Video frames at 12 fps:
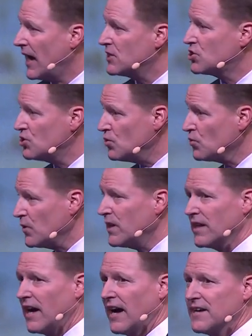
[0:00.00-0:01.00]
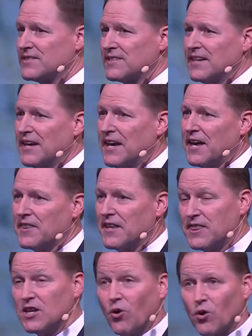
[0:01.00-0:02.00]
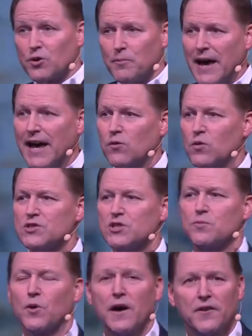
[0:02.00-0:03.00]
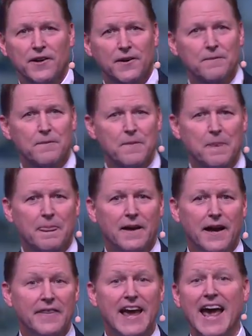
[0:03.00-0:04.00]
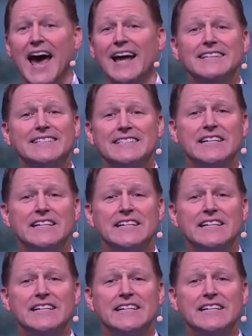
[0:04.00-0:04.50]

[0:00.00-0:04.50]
I soon realized that the older man was his brother, and they hadn't